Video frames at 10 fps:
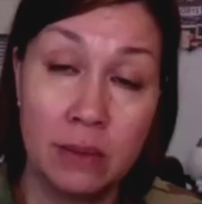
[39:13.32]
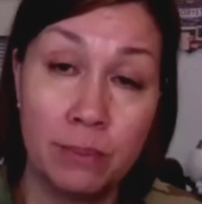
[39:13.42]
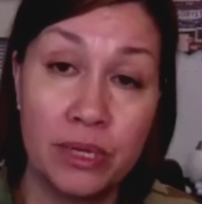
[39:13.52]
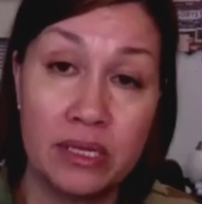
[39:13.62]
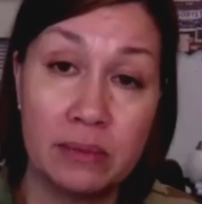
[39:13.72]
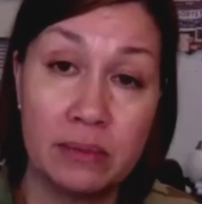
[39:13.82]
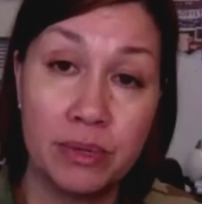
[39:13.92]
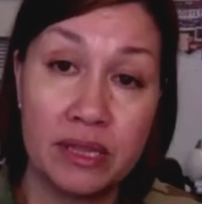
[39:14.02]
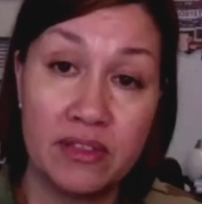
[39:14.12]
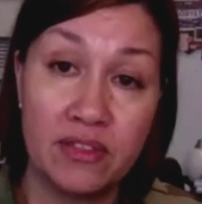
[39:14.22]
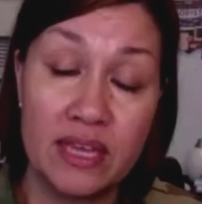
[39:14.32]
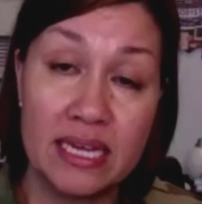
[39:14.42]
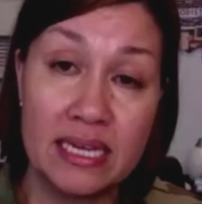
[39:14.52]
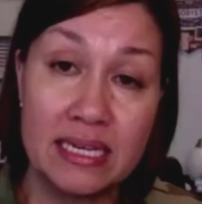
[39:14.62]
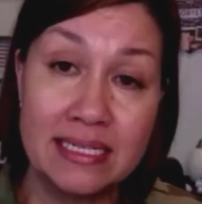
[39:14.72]
but the thing
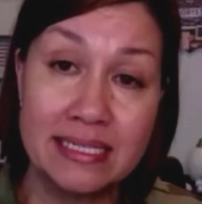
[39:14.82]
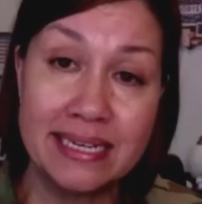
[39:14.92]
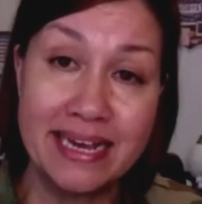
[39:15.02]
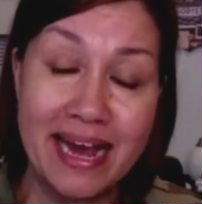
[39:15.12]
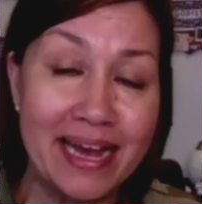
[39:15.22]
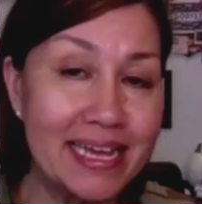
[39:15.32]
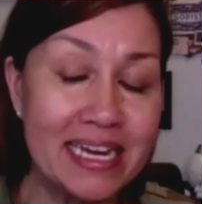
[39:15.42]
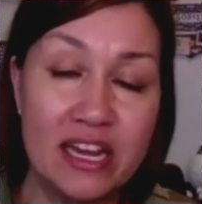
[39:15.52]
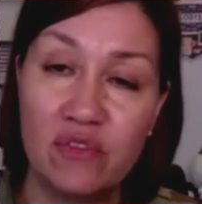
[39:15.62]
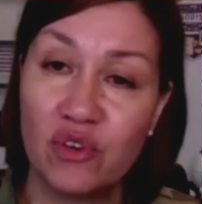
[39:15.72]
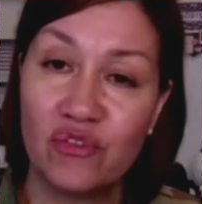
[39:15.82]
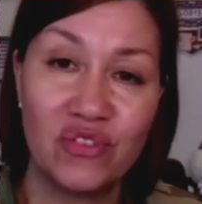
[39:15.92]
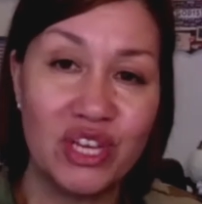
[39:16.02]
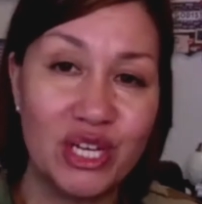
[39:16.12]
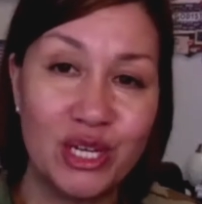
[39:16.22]
is, I can never
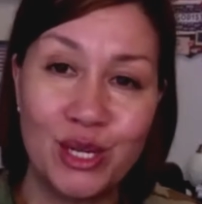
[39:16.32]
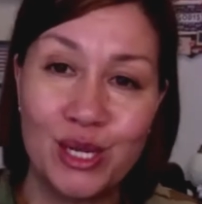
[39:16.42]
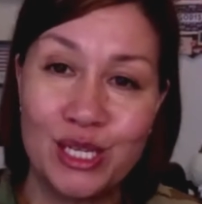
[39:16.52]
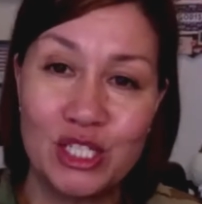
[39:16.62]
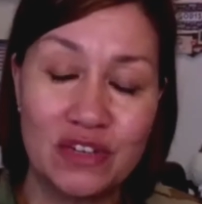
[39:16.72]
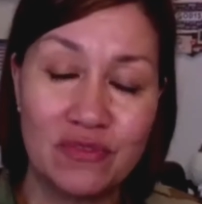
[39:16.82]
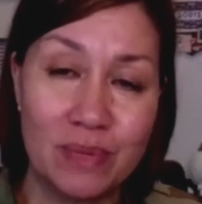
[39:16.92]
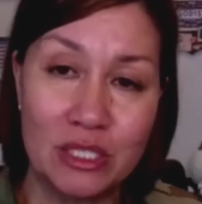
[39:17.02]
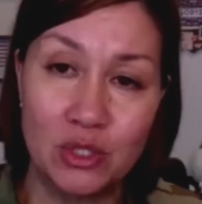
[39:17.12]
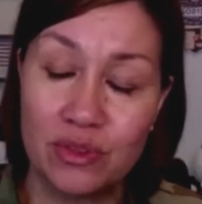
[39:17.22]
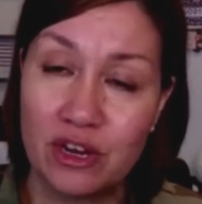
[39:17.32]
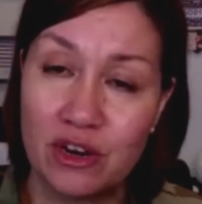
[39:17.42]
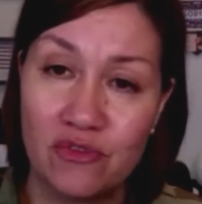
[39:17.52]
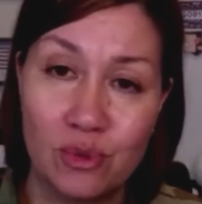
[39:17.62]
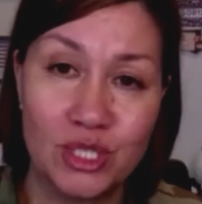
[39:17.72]
fill Chief Master in the
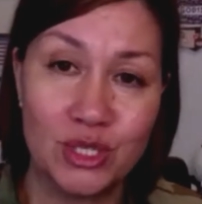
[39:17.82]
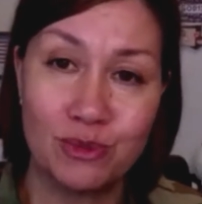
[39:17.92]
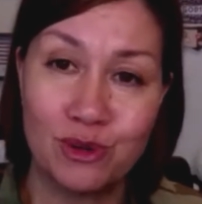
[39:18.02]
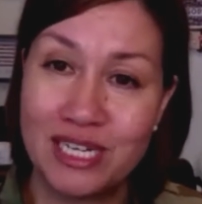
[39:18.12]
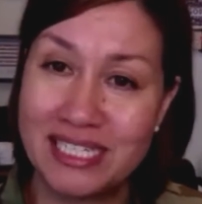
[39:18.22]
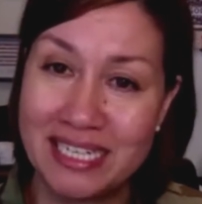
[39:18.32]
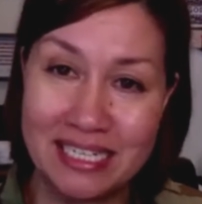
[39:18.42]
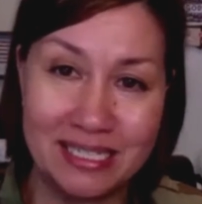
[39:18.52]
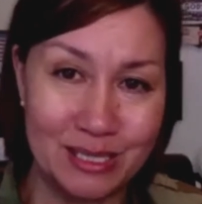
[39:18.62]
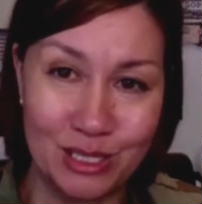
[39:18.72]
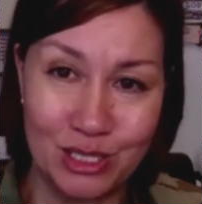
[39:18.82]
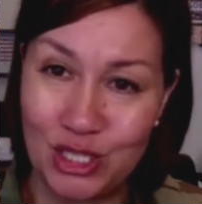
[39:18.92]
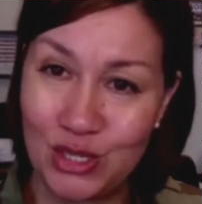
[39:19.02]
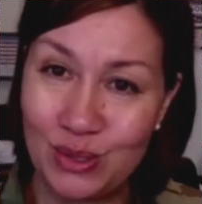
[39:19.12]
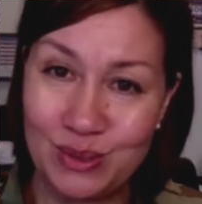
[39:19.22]
Air Force number 18's
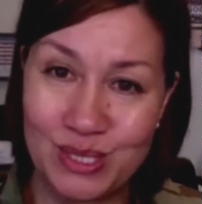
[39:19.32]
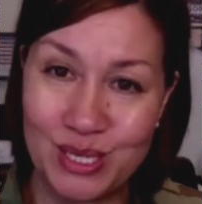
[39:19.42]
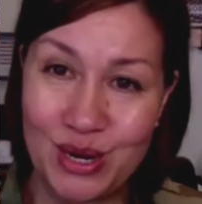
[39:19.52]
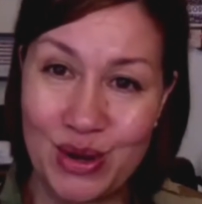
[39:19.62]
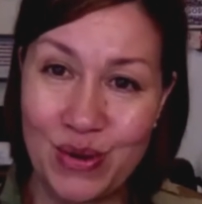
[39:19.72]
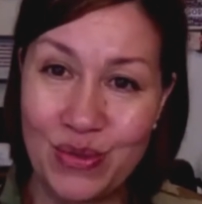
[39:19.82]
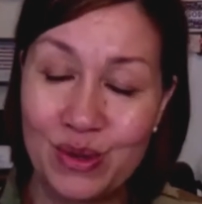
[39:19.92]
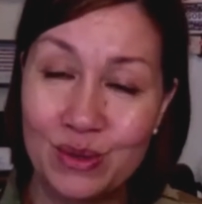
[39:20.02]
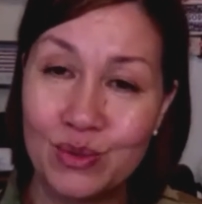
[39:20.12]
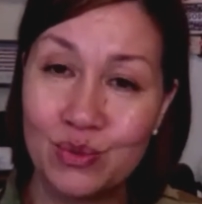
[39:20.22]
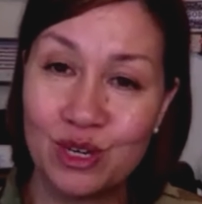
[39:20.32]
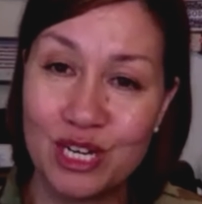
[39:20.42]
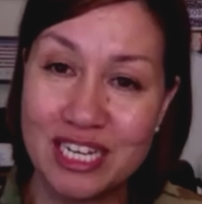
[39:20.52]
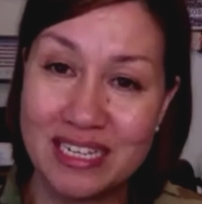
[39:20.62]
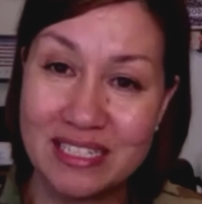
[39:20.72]
shoes. You know, those were
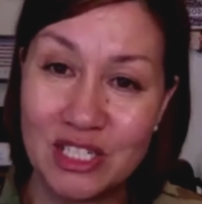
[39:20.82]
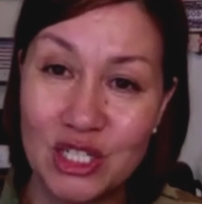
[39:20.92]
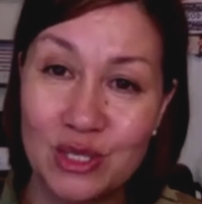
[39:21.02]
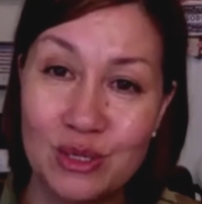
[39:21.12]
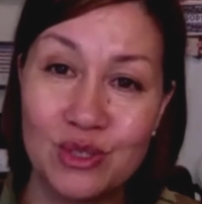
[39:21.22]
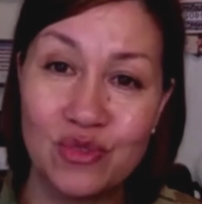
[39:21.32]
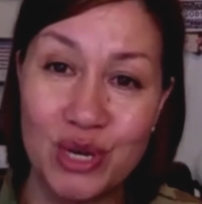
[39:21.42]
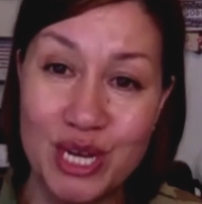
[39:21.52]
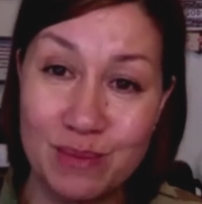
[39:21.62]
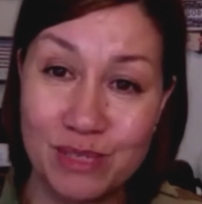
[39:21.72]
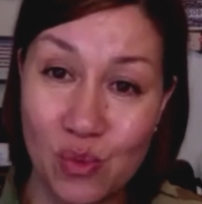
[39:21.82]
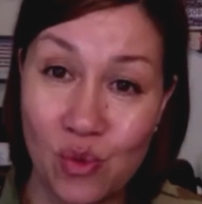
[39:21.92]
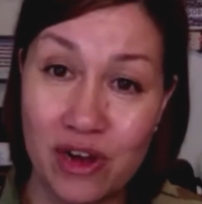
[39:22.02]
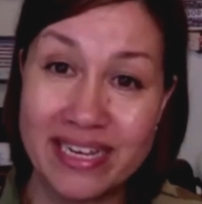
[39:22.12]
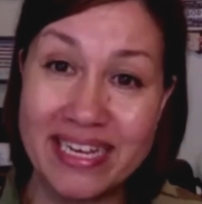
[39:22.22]
his shoes for him to
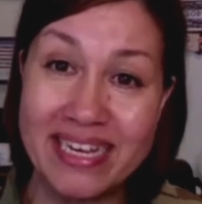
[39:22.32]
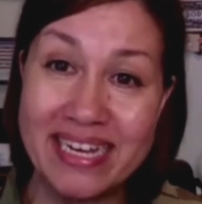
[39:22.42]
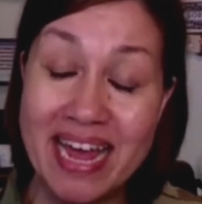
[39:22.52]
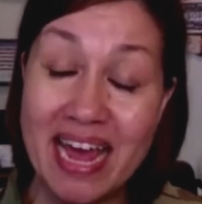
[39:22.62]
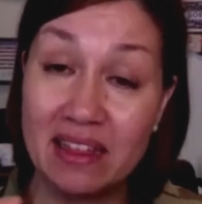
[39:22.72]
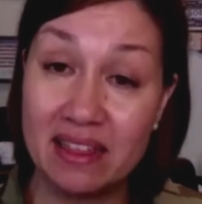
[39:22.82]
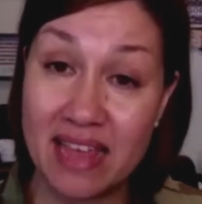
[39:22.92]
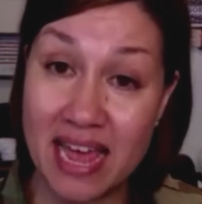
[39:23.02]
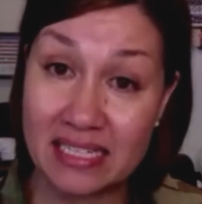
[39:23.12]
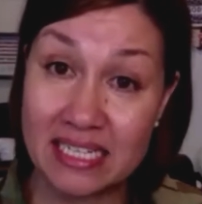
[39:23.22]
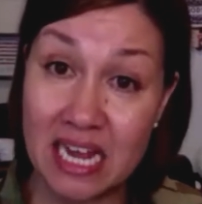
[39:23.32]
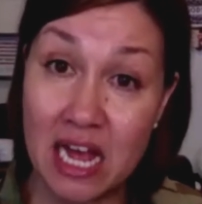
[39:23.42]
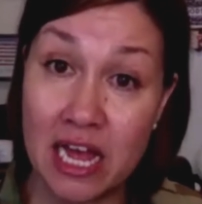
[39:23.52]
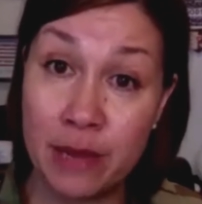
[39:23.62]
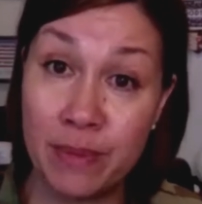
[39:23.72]
walk in at that
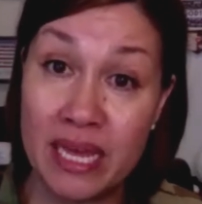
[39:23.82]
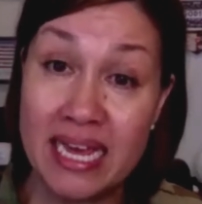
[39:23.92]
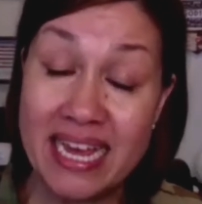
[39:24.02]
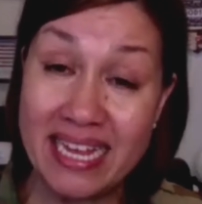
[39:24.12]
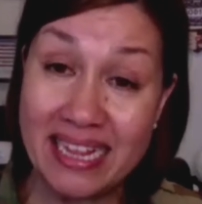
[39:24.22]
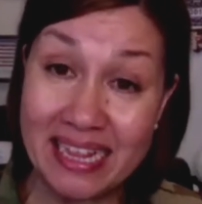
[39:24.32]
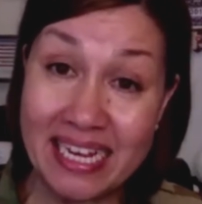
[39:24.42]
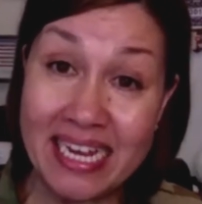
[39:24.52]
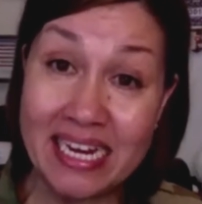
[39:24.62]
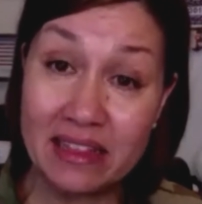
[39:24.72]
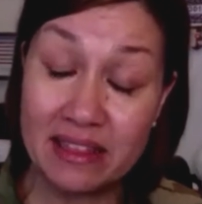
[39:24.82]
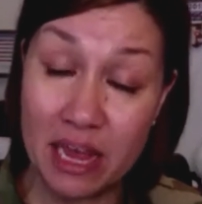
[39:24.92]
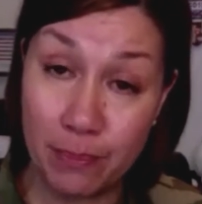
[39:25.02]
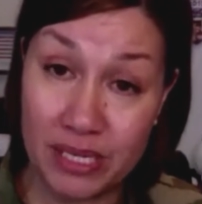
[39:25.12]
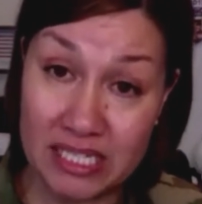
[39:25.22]
time and lead at
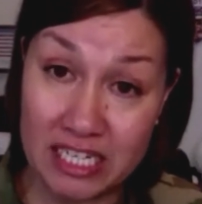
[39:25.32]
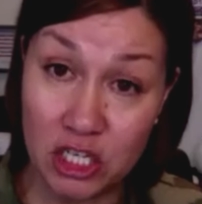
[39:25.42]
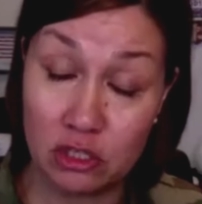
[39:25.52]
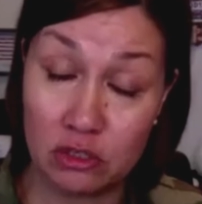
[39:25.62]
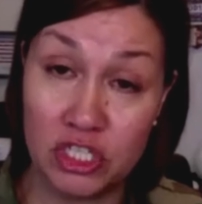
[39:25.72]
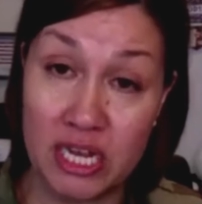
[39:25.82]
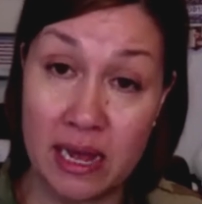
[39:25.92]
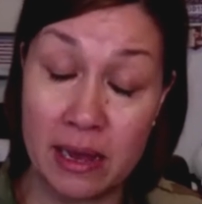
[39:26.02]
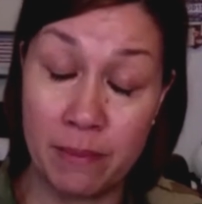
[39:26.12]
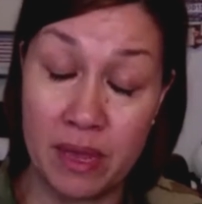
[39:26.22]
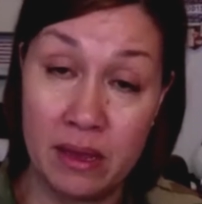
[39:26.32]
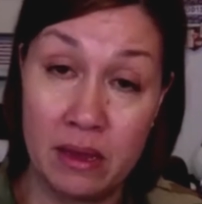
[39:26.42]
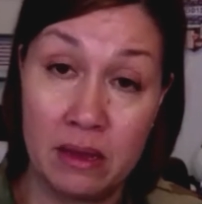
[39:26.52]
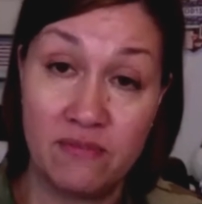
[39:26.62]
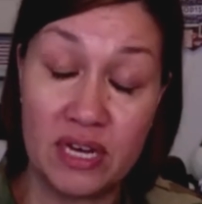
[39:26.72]
that particular time.
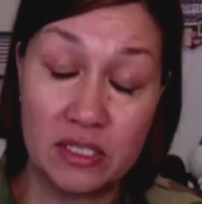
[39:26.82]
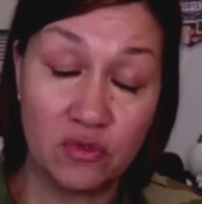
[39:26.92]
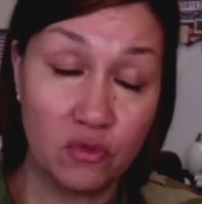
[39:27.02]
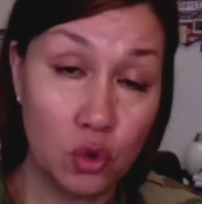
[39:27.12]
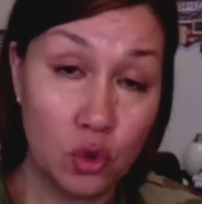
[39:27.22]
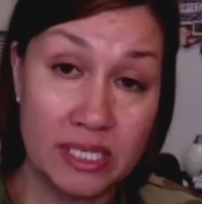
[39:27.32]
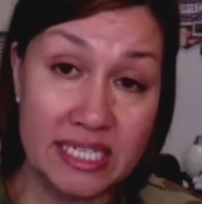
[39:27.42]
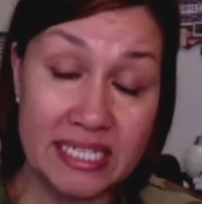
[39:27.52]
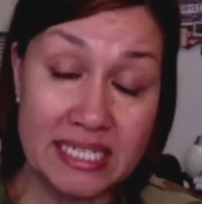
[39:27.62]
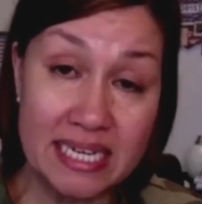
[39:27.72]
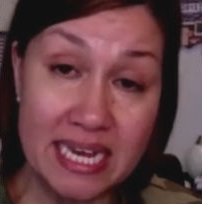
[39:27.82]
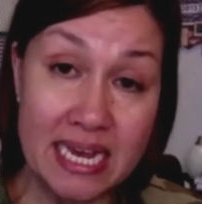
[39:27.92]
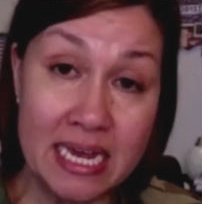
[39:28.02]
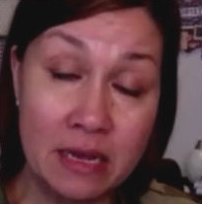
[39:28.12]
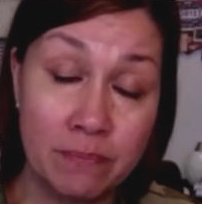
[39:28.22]
Fast forward to
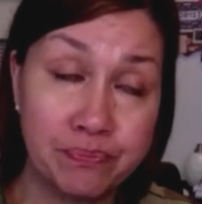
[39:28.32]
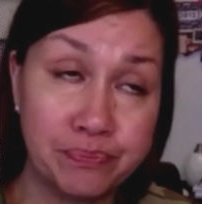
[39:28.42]
today,